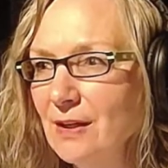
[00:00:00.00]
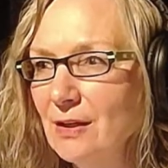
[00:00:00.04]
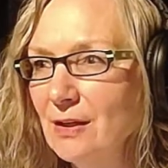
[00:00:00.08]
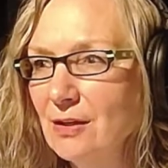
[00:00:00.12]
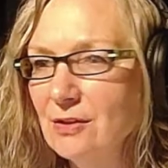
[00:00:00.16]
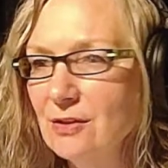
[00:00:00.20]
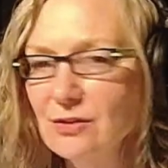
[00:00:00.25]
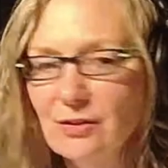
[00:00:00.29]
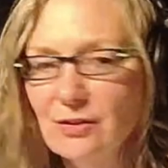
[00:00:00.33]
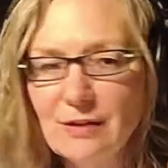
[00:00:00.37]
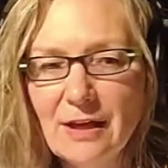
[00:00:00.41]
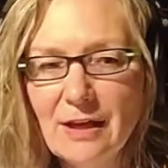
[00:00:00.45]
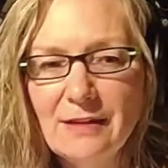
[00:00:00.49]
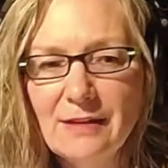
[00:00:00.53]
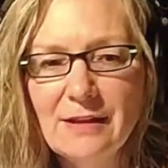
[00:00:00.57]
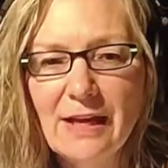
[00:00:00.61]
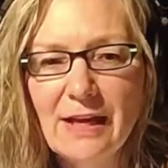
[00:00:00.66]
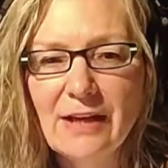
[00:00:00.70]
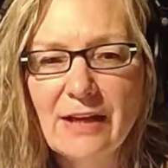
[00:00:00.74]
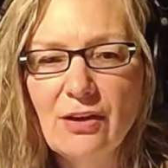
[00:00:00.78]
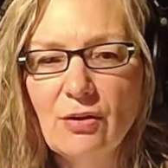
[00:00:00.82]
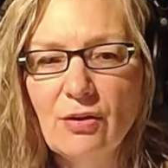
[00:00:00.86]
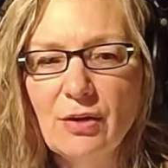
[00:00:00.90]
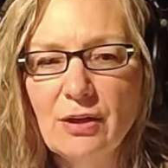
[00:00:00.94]
So then
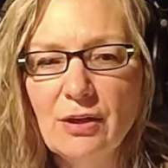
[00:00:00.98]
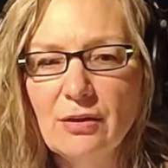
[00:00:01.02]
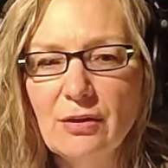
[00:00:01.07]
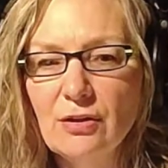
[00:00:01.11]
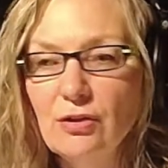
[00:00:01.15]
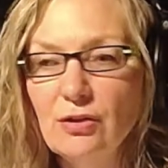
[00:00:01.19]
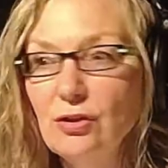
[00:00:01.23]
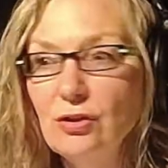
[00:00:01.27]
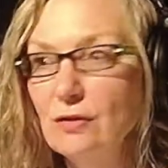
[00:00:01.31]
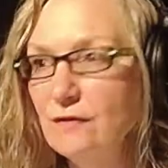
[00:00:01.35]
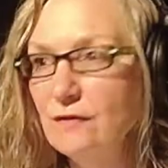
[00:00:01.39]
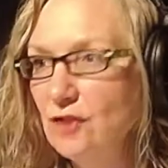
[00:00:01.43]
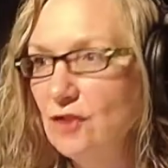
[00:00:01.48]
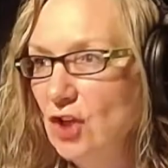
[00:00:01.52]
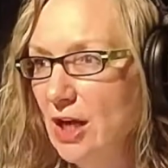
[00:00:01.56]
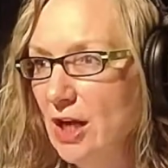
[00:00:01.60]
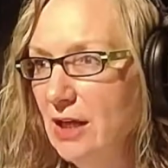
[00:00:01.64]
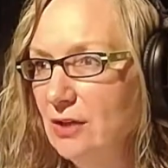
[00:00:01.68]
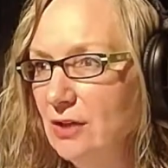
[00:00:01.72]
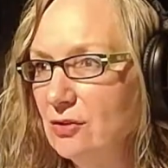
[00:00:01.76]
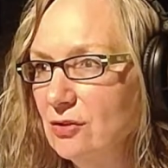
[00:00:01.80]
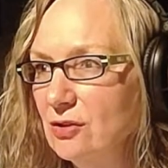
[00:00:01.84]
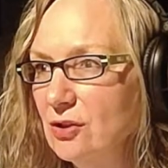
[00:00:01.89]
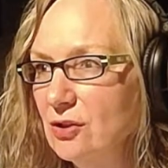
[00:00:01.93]
they're going, you've
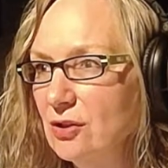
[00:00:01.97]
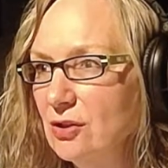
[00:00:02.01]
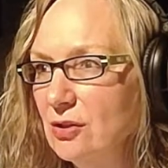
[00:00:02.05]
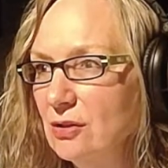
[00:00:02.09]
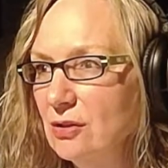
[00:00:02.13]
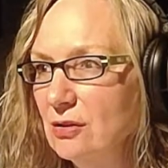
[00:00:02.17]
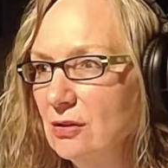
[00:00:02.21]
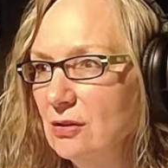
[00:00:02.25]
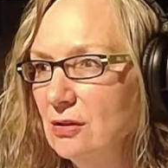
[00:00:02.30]
changed.